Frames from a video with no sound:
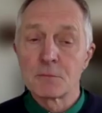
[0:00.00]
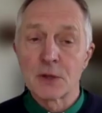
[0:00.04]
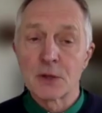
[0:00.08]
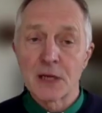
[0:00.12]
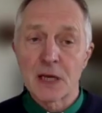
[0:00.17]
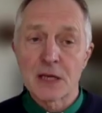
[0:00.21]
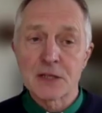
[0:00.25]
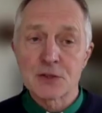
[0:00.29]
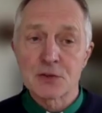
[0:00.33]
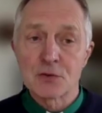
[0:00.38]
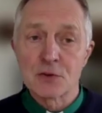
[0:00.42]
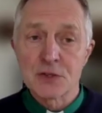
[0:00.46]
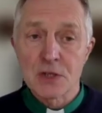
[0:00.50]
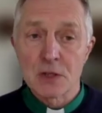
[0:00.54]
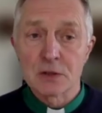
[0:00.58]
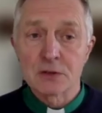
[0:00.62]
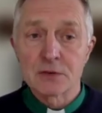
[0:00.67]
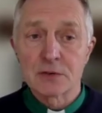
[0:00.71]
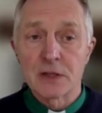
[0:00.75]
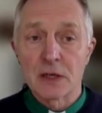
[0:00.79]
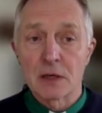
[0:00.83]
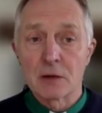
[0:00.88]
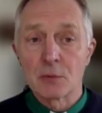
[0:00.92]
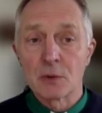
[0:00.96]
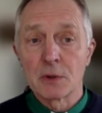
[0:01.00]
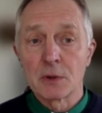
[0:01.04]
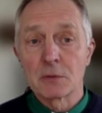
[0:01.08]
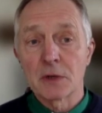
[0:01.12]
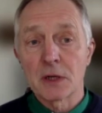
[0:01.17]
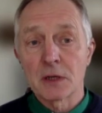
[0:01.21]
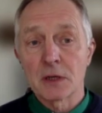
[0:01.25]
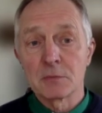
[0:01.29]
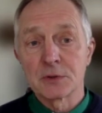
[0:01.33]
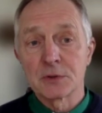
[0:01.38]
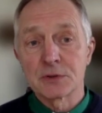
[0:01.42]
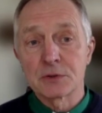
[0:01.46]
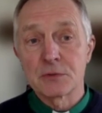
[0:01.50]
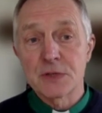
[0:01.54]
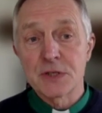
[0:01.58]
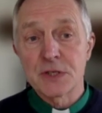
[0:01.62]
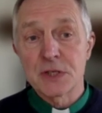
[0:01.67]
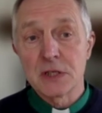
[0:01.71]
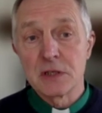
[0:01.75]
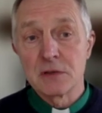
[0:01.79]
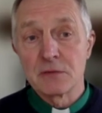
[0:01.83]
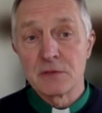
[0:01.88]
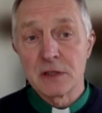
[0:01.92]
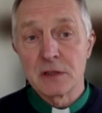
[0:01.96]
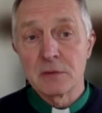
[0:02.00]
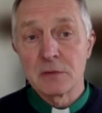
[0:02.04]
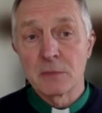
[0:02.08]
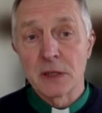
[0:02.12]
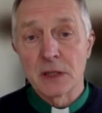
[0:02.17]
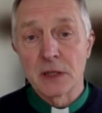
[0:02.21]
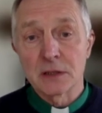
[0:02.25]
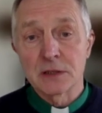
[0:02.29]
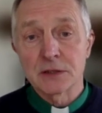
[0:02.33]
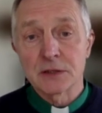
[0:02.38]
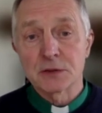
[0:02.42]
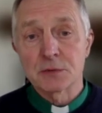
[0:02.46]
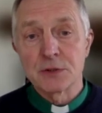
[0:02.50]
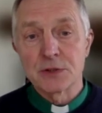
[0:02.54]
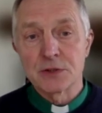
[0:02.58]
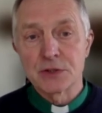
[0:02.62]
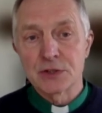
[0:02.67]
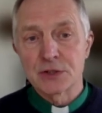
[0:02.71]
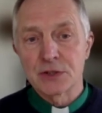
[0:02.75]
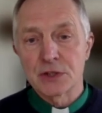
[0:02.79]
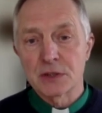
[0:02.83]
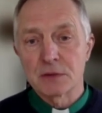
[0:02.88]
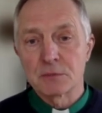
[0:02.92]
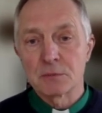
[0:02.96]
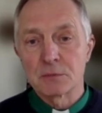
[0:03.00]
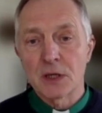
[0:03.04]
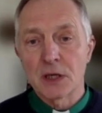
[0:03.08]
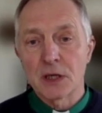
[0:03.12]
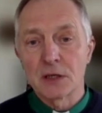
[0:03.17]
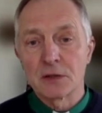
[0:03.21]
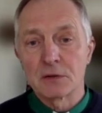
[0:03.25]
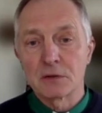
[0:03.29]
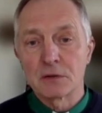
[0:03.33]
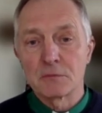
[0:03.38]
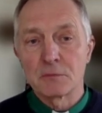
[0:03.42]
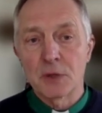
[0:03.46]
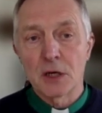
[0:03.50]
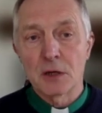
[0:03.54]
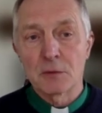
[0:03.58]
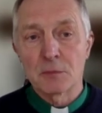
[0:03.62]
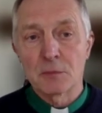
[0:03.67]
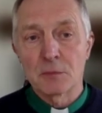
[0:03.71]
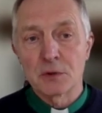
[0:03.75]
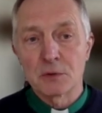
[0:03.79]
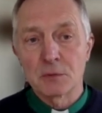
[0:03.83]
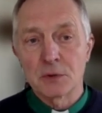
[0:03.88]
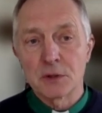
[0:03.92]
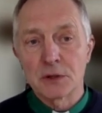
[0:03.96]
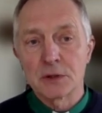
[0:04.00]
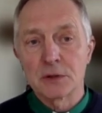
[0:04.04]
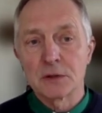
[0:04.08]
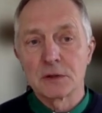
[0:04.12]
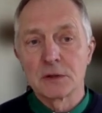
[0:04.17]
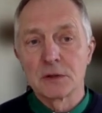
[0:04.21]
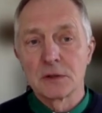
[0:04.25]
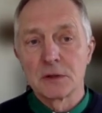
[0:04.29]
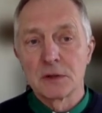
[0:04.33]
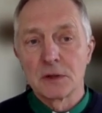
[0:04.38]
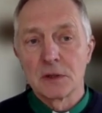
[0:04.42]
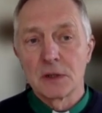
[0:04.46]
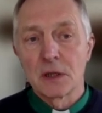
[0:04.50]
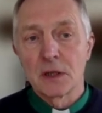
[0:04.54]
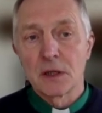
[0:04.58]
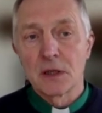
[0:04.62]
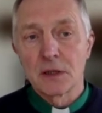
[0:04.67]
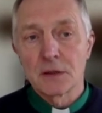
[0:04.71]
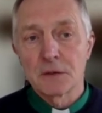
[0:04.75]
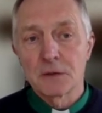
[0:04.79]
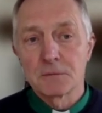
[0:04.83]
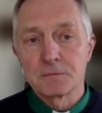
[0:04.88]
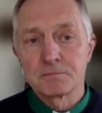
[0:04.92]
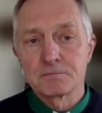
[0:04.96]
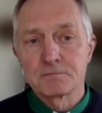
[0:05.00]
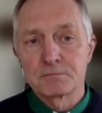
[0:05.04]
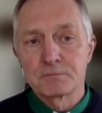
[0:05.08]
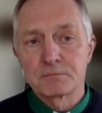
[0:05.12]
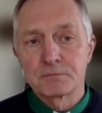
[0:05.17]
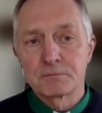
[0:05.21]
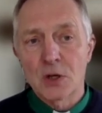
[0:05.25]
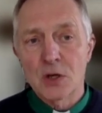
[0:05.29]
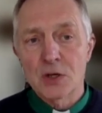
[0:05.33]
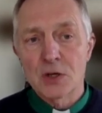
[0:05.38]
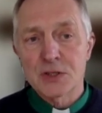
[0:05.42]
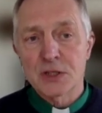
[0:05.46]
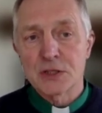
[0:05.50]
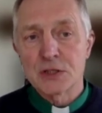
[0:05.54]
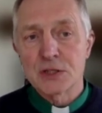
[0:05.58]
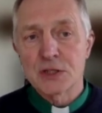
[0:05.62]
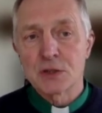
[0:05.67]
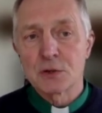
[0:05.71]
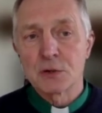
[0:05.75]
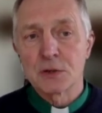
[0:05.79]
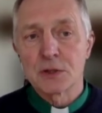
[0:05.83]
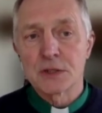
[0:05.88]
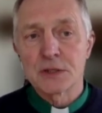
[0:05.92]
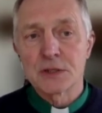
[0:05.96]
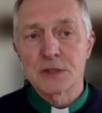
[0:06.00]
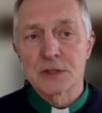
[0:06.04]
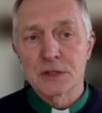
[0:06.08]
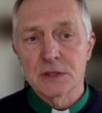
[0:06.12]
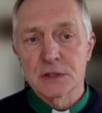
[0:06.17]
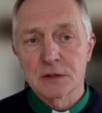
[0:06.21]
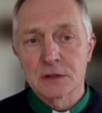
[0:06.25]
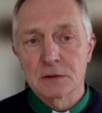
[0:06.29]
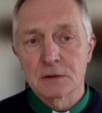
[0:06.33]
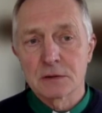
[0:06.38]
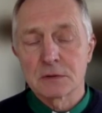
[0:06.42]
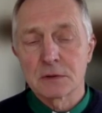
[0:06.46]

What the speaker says: But as a result of that, we were able to receive emails, which Gaynor and Barbara were passing to us,